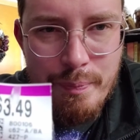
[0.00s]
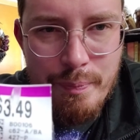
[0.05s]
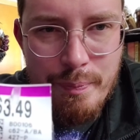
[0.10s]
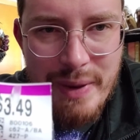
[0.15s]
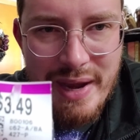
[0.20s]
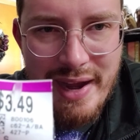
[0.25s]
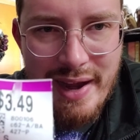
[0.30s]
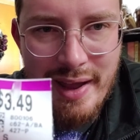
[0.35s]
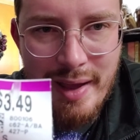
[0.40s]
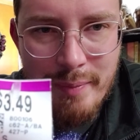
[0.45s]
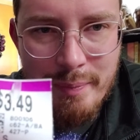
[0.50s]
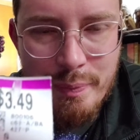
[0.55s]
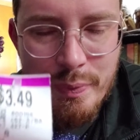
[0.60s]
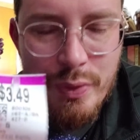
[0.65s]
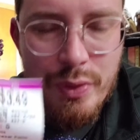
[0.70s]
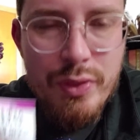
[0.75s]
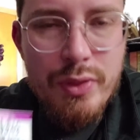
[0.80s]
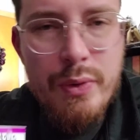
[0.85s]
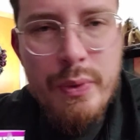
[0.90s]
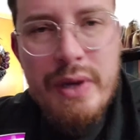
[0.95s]
bam,
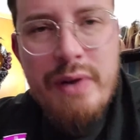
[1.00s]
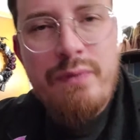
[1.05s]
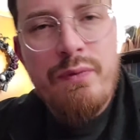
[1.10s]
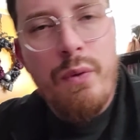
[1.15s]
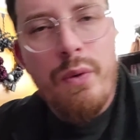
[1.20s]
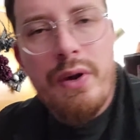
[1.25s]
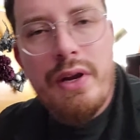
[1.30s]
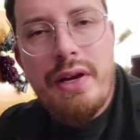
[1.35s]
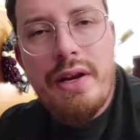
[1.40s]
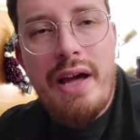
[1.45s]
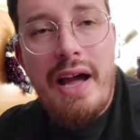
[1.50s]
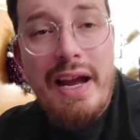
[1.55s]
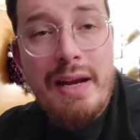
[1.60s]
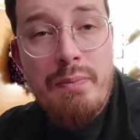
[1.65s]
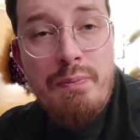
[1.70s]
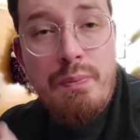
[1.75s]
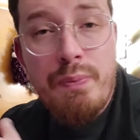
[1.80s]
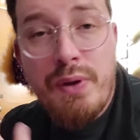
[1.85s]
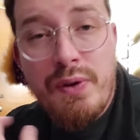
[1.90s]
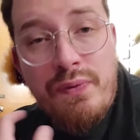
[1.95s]

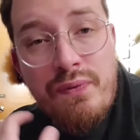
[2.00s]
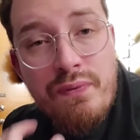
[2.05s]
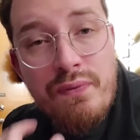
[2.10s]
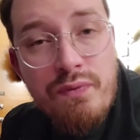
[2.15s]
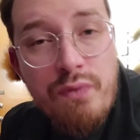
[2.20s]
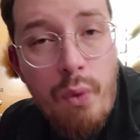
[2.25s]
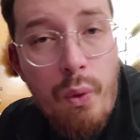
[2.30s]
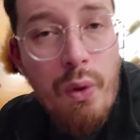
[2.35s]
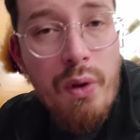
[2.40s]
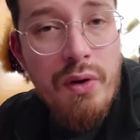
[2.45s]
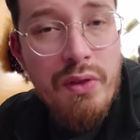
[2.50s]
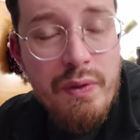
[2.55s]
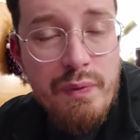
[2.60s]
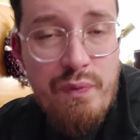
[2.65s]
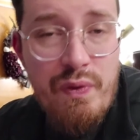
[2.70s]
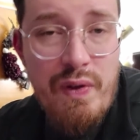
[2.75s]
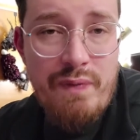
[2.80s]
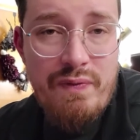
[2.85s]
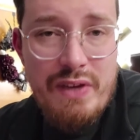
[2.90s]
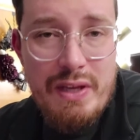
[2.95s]
$349 before the
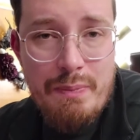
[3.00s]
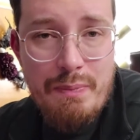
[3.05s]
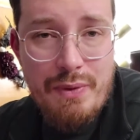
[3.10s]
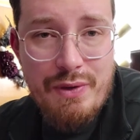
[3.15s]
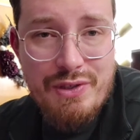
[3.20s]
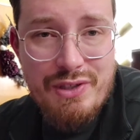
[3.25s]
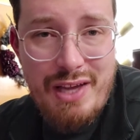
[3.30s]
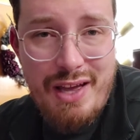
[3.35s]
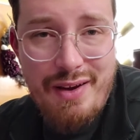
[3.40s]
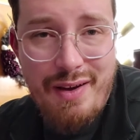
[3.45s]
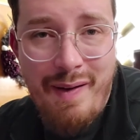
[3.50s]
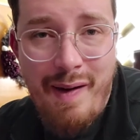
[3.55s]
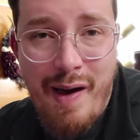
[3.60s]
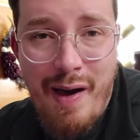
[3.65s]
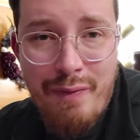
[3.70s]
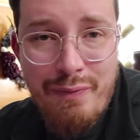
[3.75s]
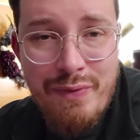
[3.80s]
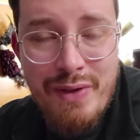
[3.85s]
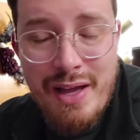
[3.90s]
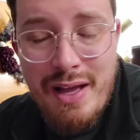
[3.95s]
50%
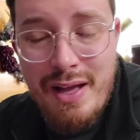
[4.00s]
off.